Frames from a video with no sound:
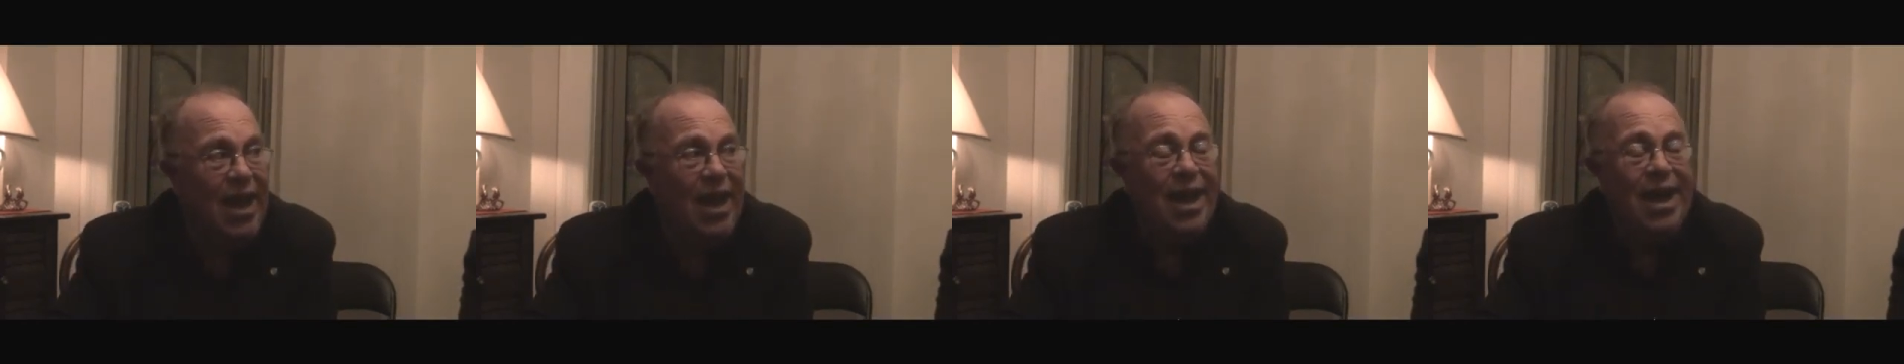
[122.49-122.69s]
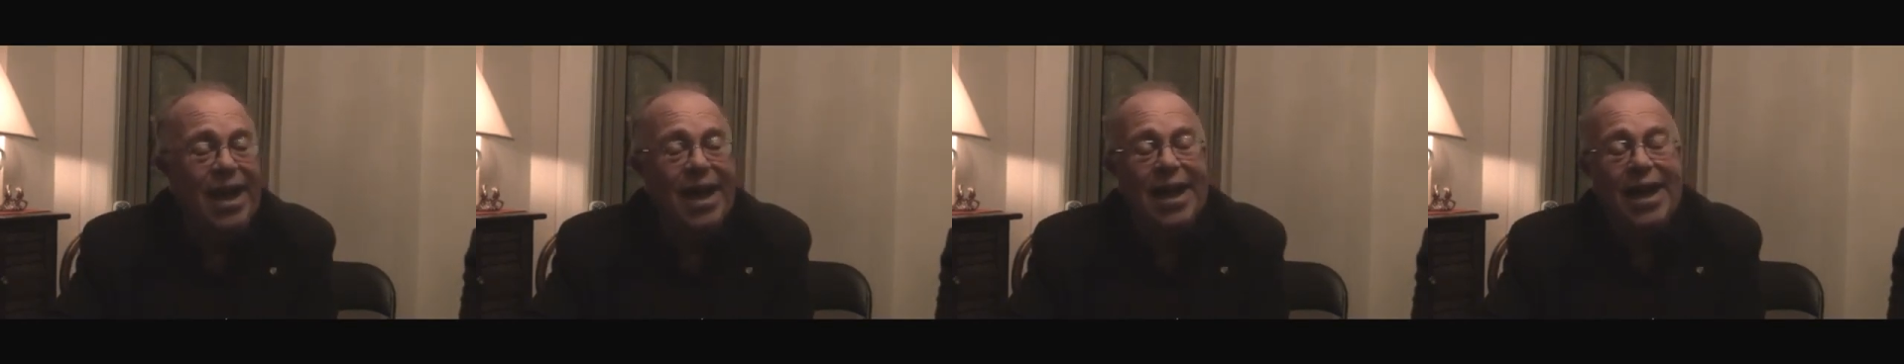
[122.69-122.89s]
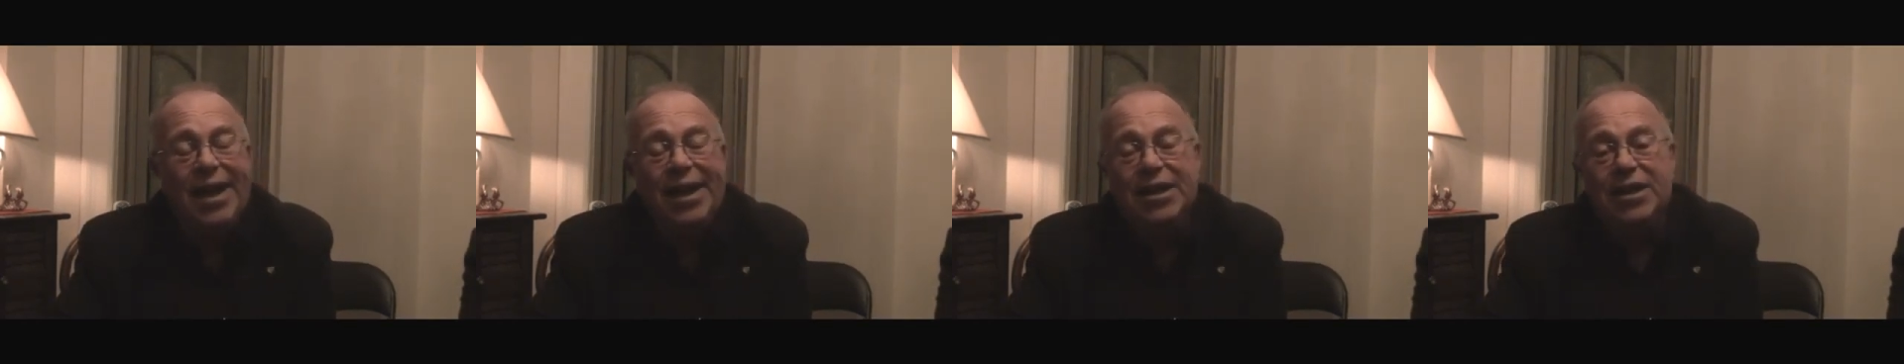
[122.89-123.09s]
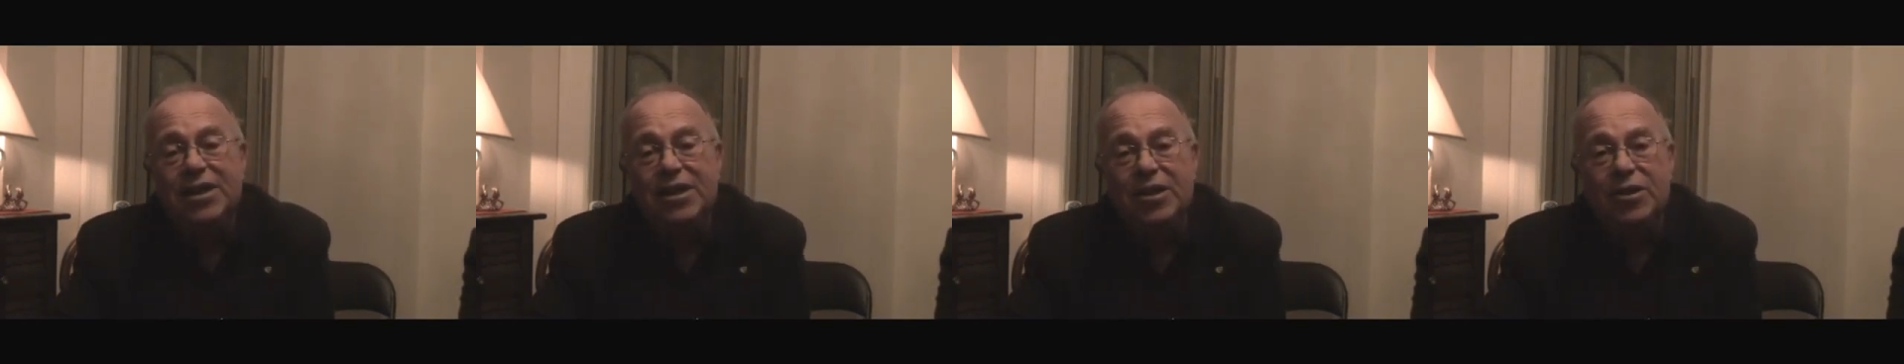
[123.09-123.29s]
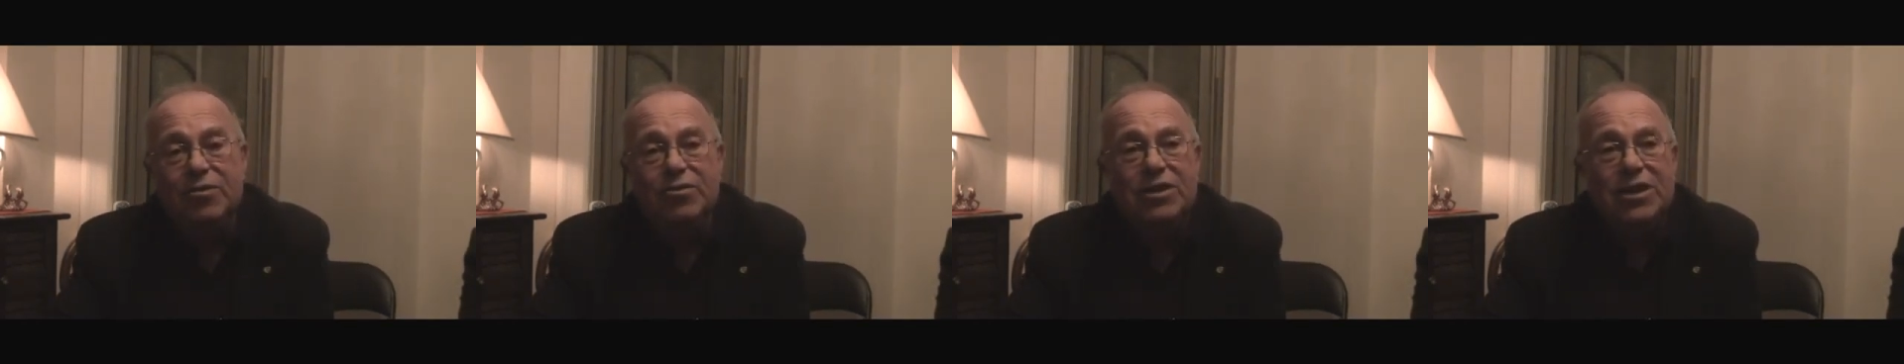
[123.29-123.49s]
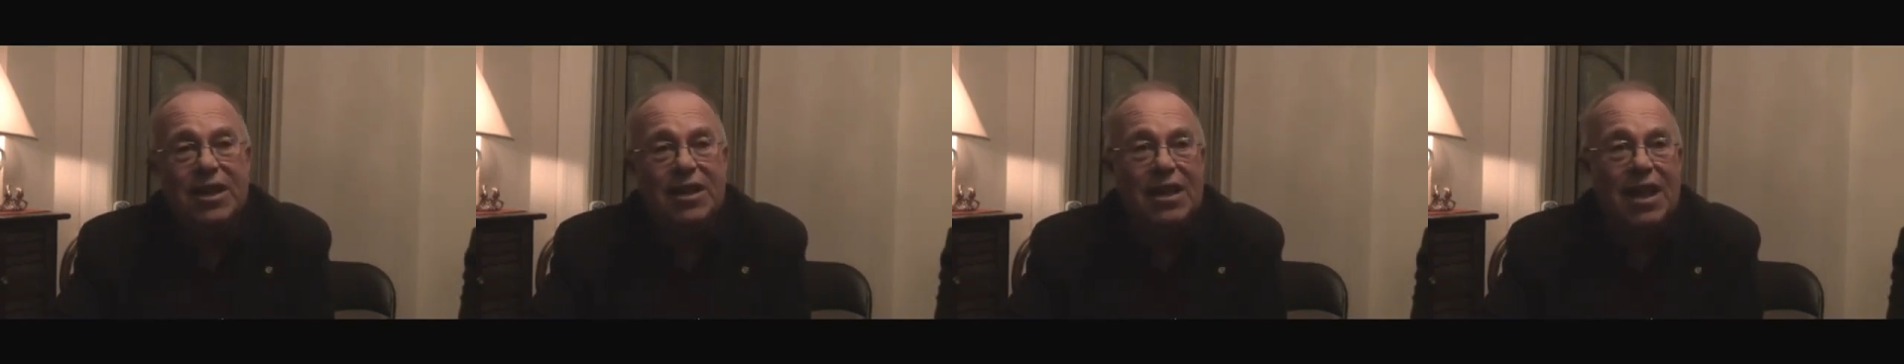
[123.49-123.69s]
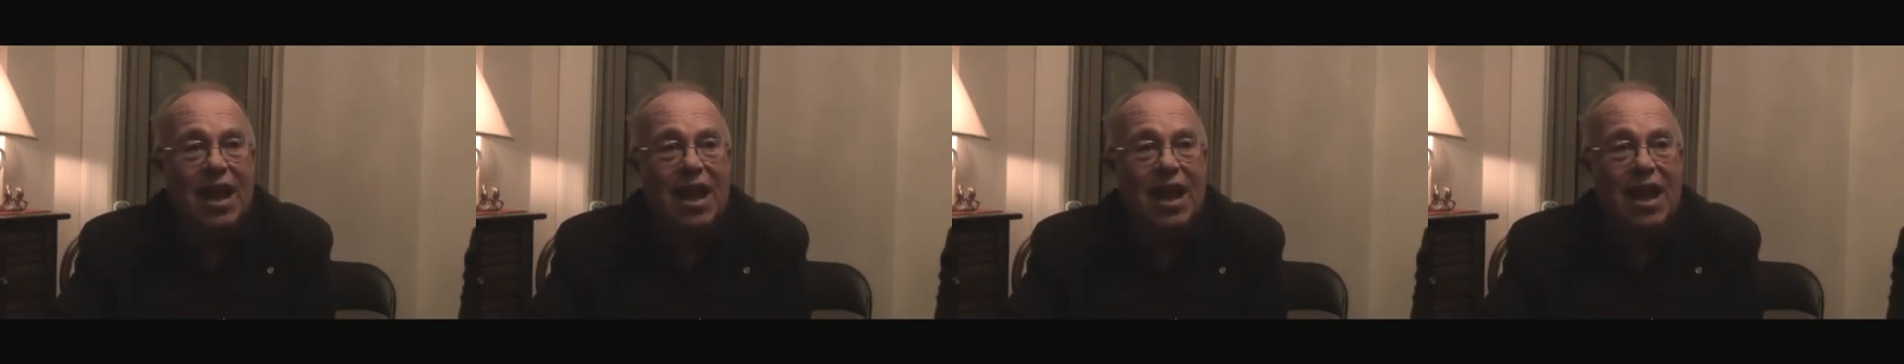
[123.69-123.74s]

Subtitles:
and using